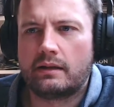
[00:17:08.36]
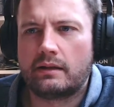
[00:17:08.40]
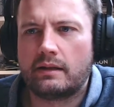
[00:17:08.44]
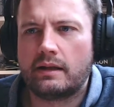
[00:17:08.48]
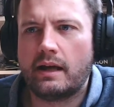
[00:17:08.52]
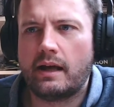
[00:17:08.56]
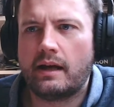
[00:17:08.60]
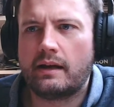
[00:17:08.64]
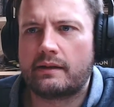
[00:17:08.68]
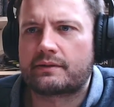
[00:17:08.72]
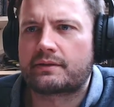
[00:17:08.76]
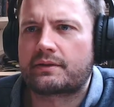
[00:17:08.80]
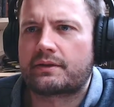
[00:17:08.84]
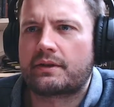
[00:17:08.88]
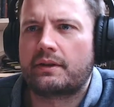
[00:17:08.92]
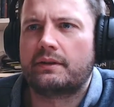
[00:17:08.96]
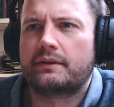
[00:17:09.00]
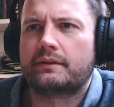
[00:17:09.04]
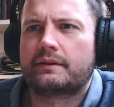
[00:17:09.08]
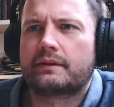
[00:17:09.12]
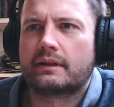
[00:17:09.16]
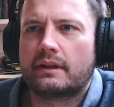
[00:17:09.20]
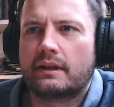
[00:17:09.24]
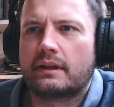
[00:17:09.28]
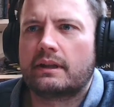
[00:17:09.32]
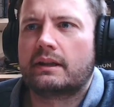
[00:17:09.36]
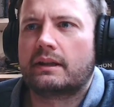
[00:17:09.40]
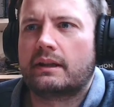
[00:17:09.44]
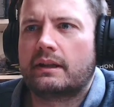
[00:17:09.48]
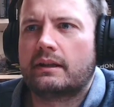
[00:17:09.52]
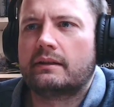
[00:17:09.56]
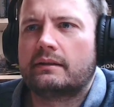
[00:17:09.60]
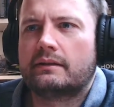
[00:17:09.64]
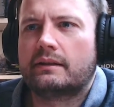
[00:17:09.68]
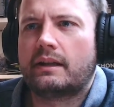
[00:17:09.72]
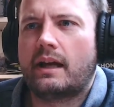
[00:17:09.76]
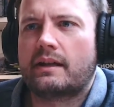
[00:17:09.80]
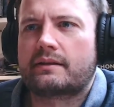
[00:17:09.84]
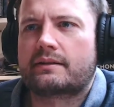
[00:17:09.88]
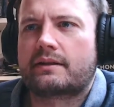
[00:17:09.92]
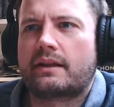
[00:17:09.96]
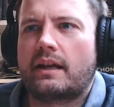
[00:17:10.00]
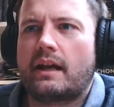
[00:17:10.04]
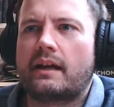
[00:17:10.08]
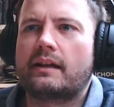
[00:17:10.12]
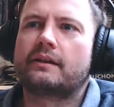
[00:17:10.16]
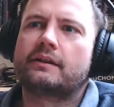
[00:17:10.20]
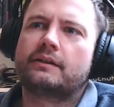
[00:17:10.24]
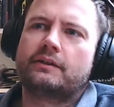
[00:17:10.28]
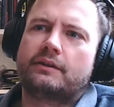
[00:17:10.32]
Yeah, so that's
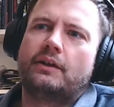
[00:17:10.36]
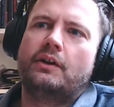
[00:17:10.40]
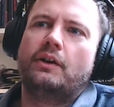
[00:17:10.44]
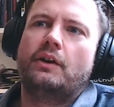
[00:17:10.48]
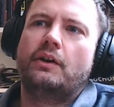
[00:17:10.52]
that